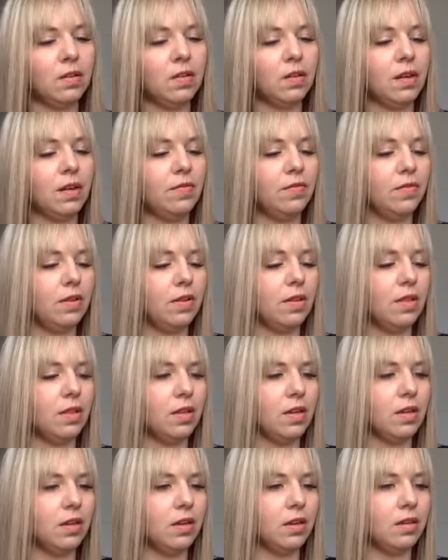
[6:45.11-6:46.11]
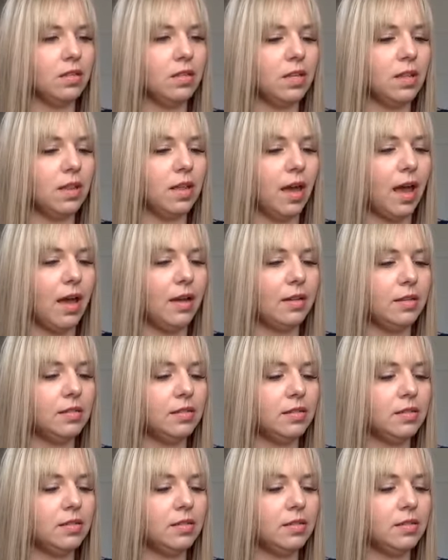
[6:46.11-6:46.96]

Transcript: everything to that.